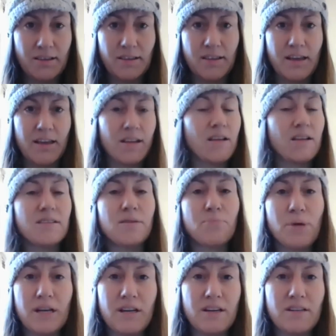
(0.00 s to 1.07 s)
they get lots of
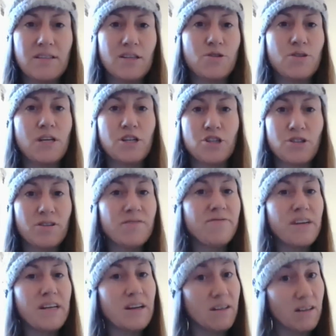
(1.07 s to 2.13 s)
praise, and you touch their
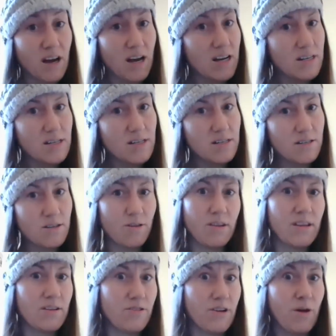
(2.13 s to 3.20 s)
feet a lot so
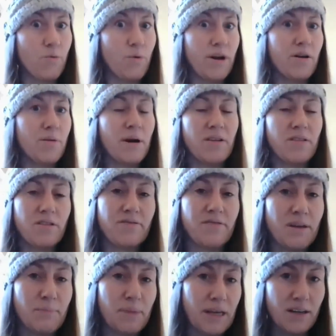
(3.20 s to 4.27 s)
they're not weird about their
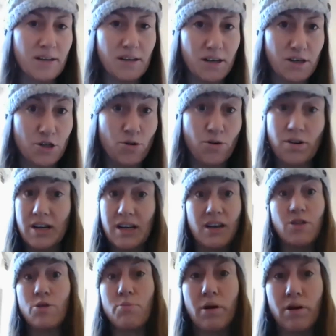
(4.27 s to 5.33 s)
feet being touched, or any
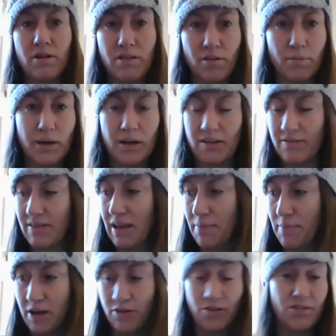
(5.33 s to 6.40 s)
other part of their body for that
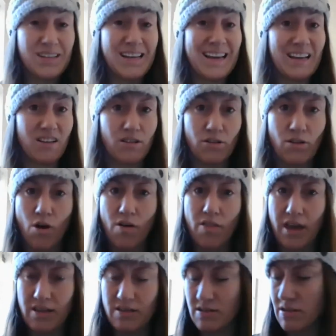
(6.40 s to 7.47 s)
matter, their tail, all
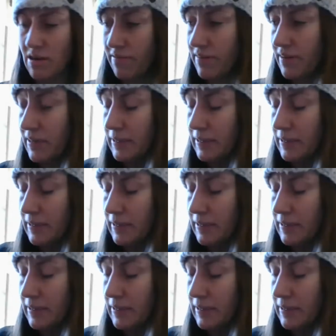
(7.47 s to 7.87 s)
that stuff.